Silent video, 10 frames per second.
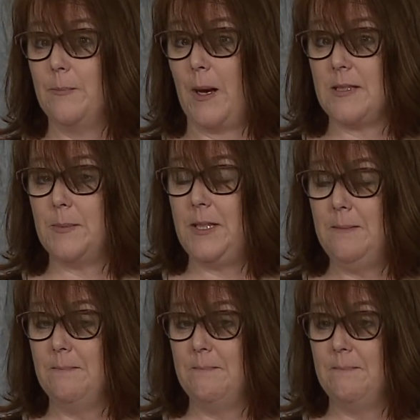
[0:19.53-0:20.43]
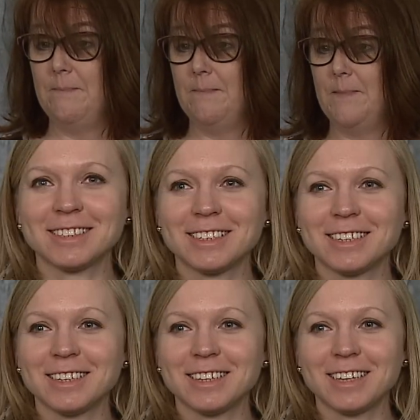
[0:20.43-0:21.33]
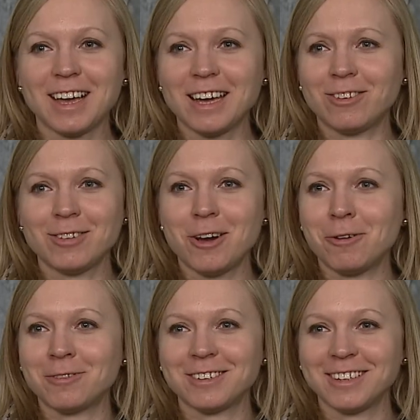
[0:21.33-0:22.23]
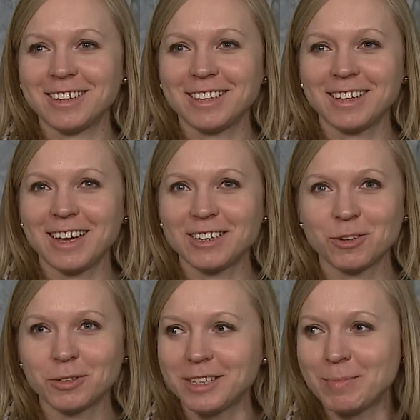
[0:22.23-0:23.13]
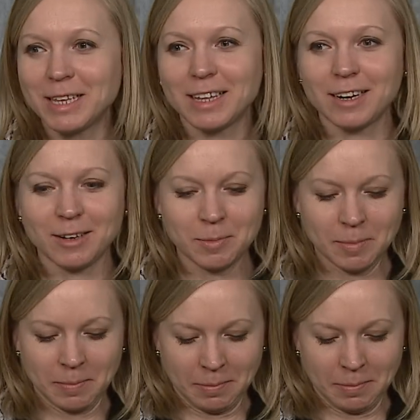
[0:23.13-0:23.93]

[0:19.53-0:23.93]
Possibly? I don't know. I totally made that up.